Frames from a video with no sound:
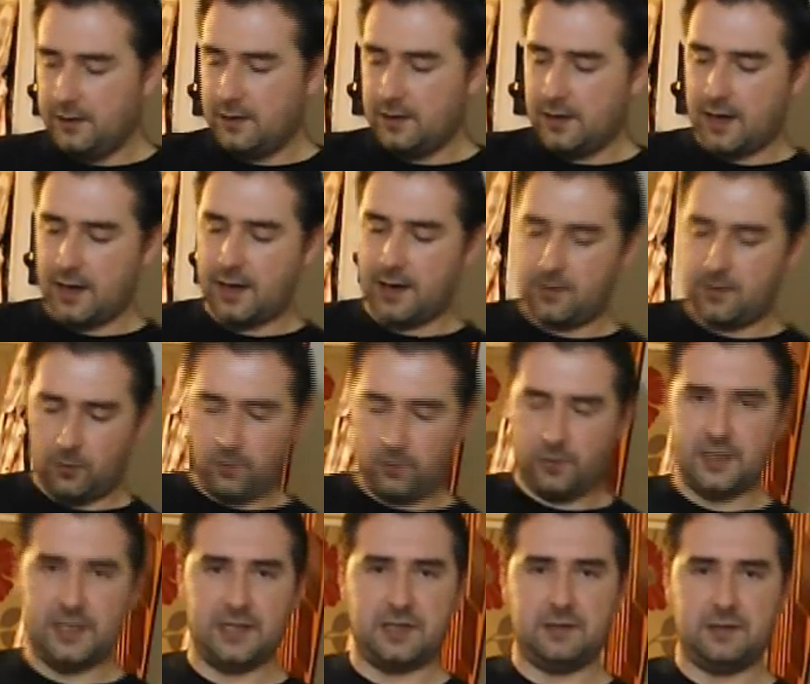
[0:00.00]
all
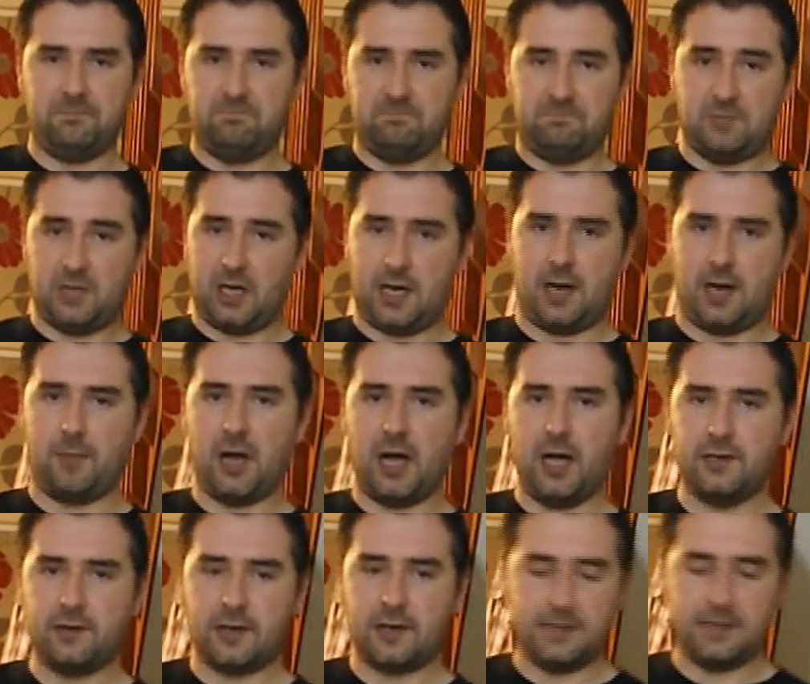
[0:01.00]
this
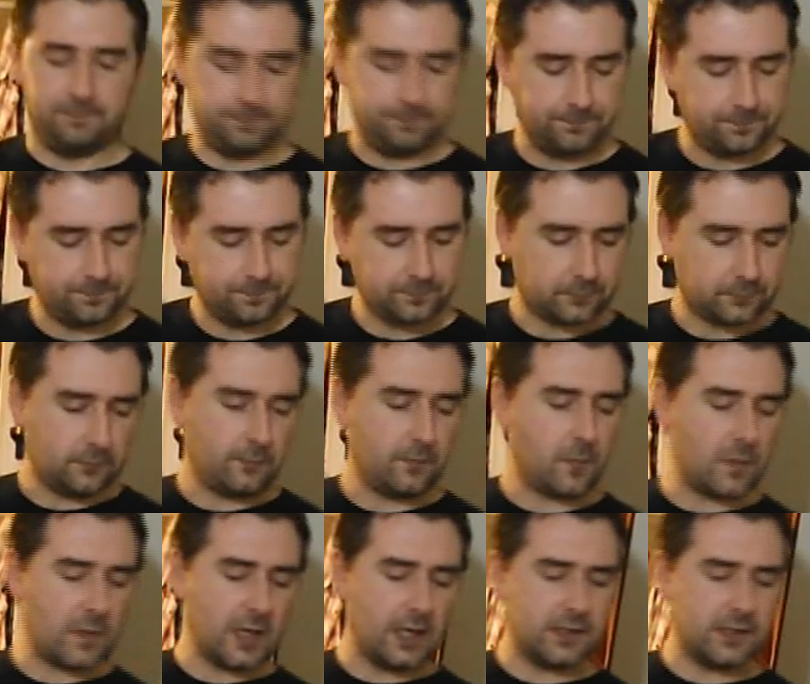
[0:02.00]
carbohydrate.
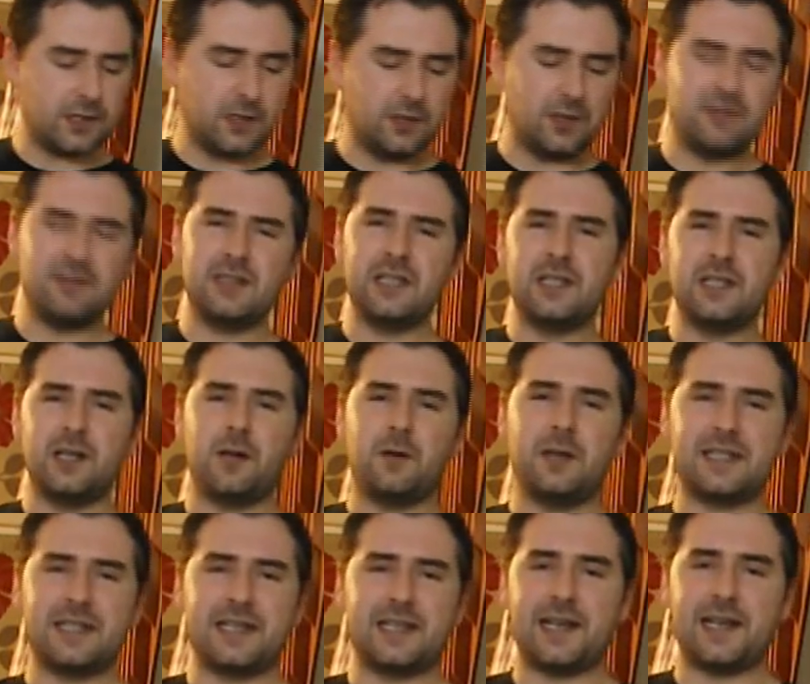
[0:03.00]
So there is no
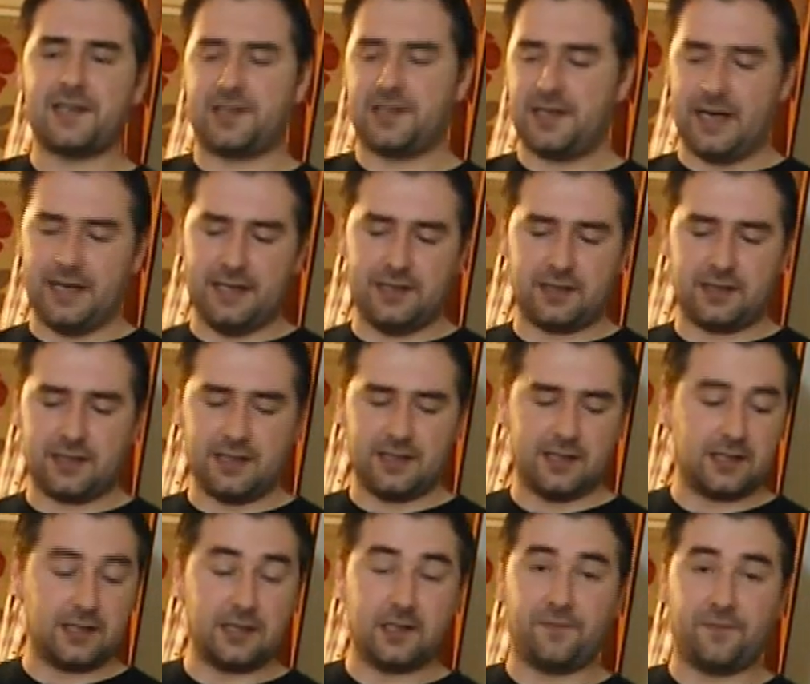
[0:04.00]
exact science to
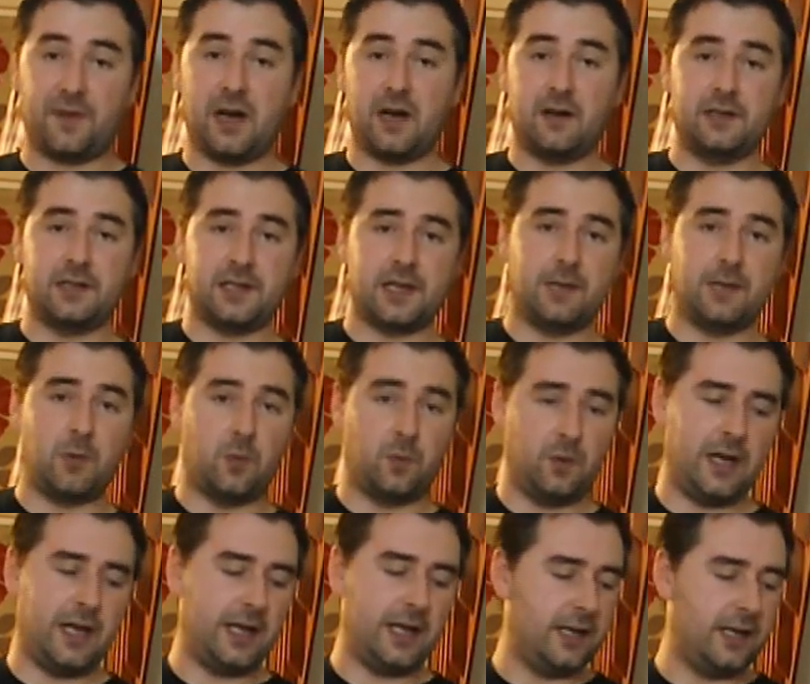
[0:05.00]
this as far as I'm
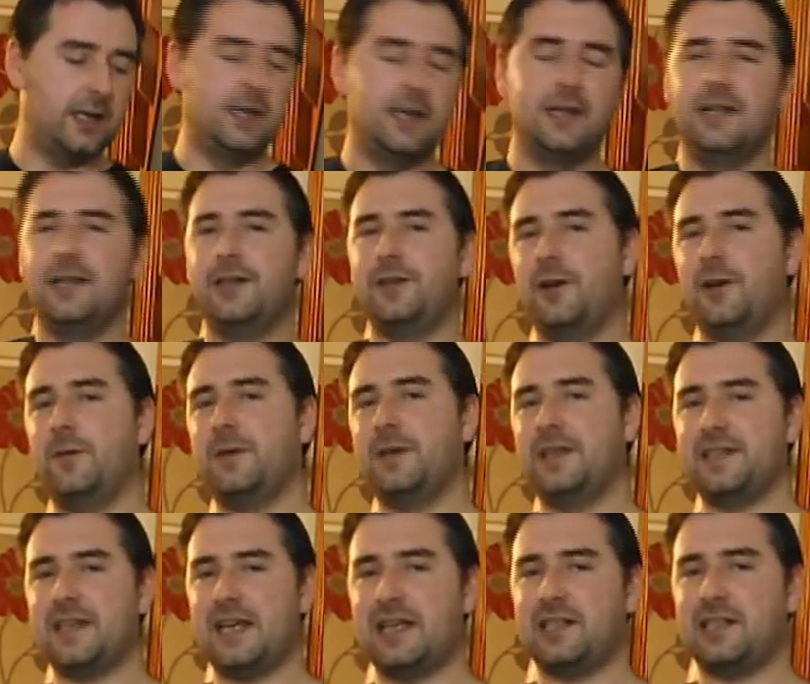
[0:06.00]
aware. No one
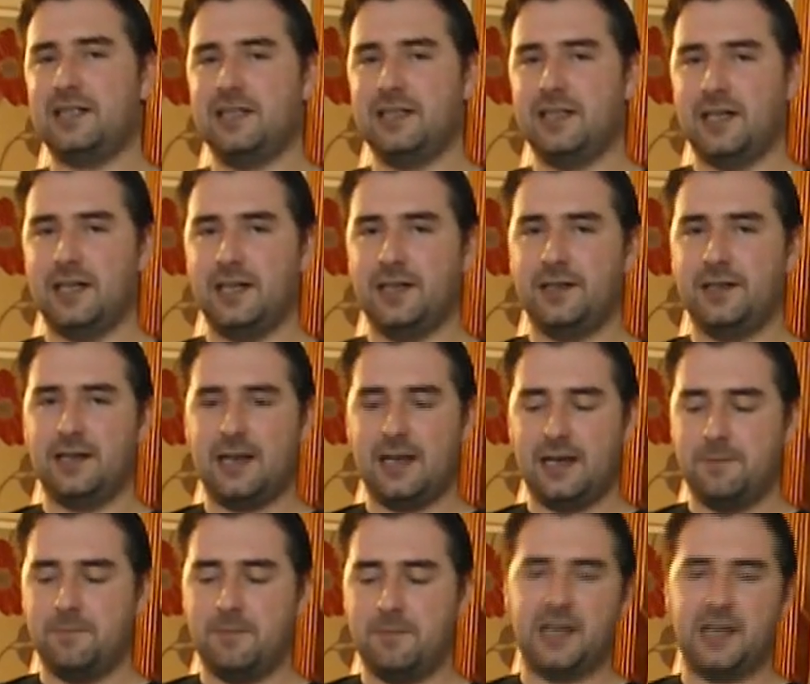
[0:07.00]
has actually done
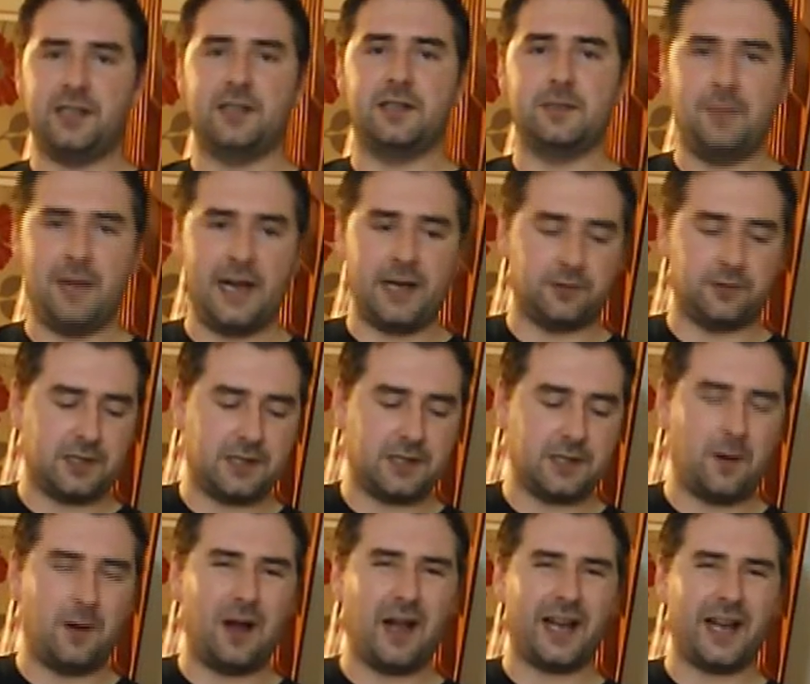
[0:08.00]
a measured amount.
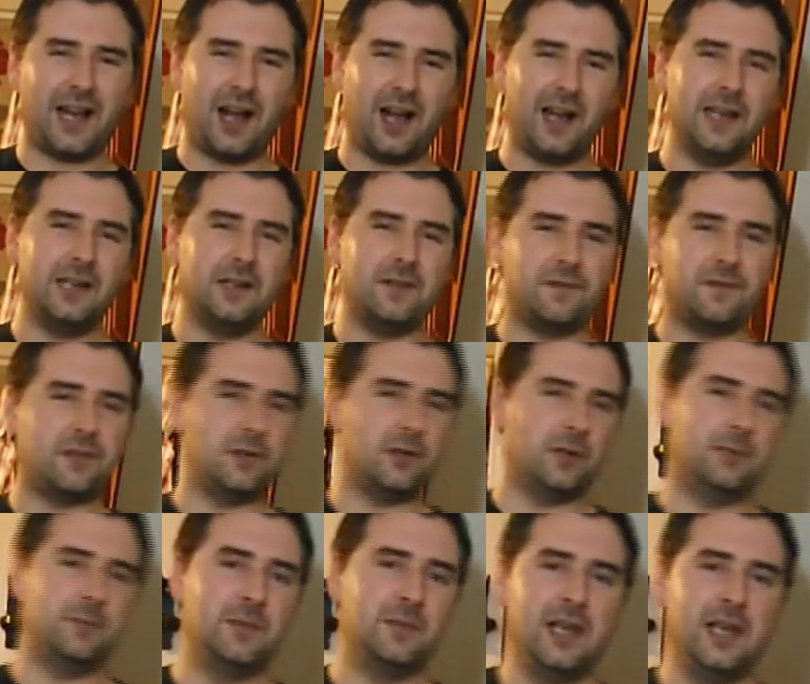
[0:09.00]
So I kind of
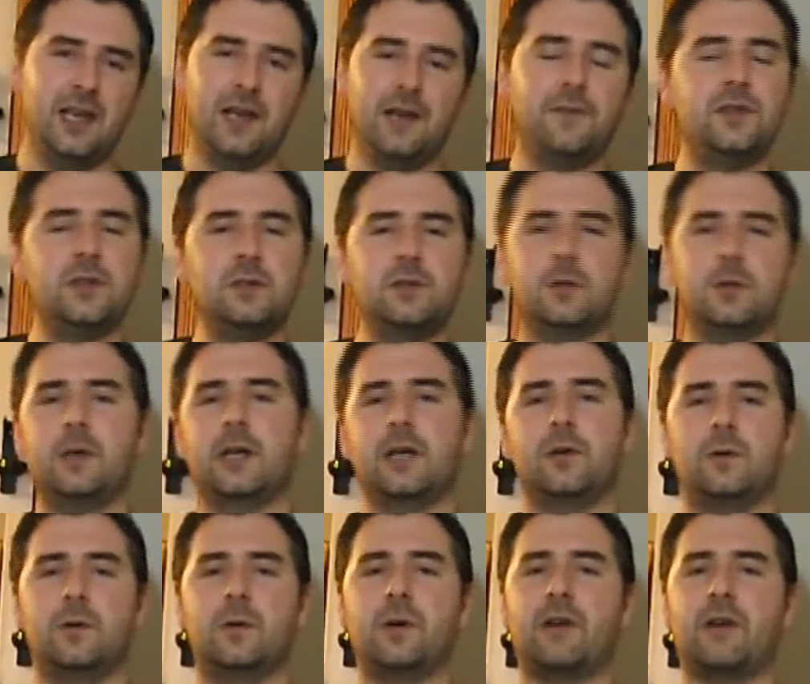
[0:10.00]
thought if you're doing an
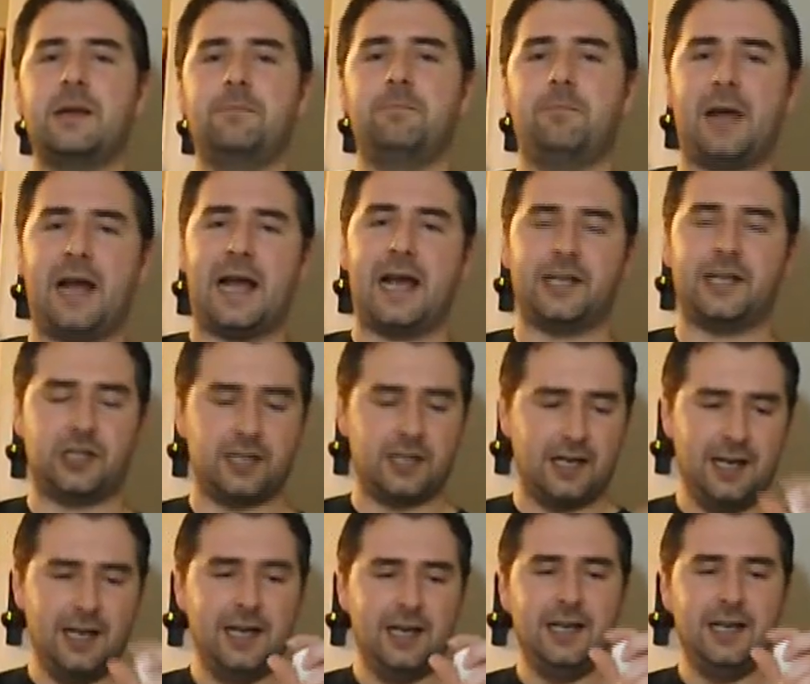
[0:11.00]
all-grain batch,
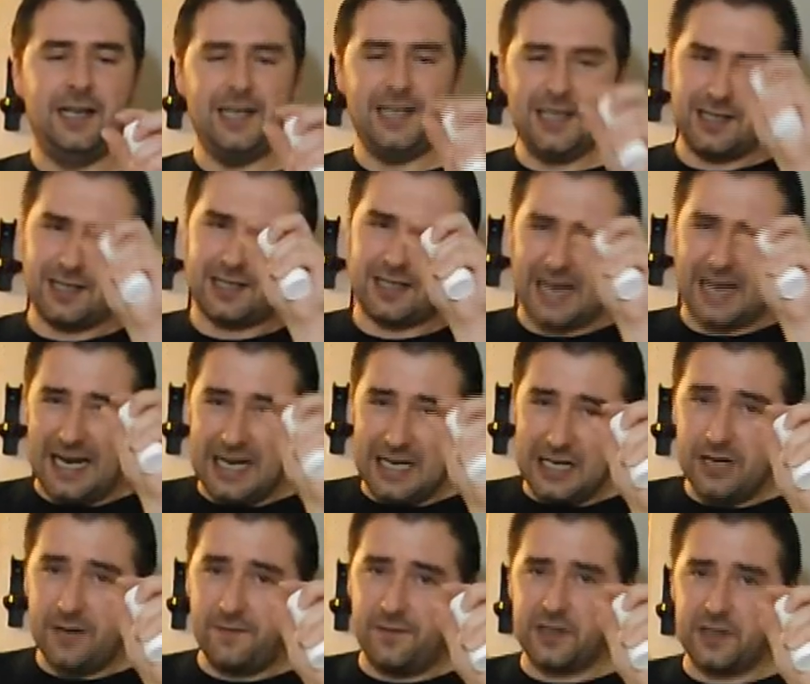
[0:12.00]
each
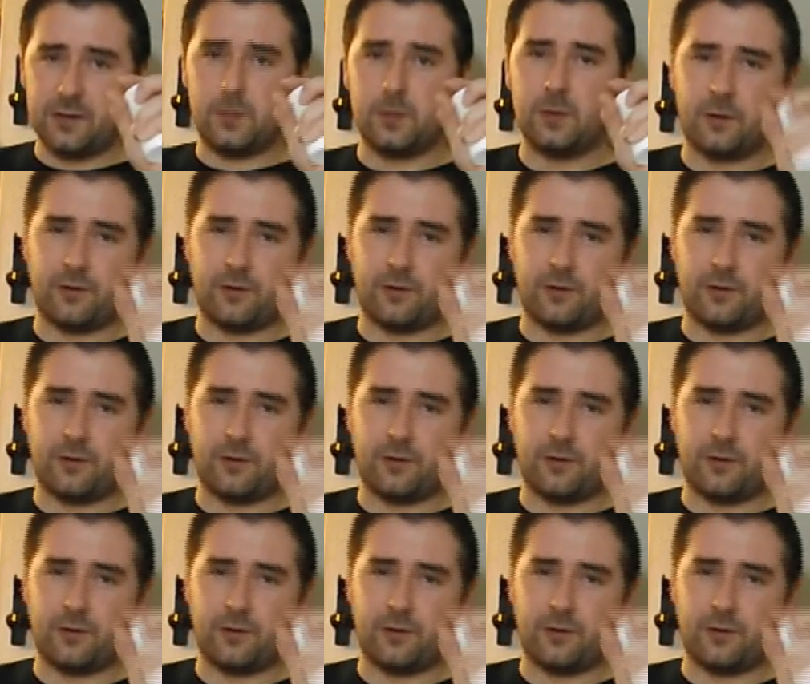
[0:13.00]
individual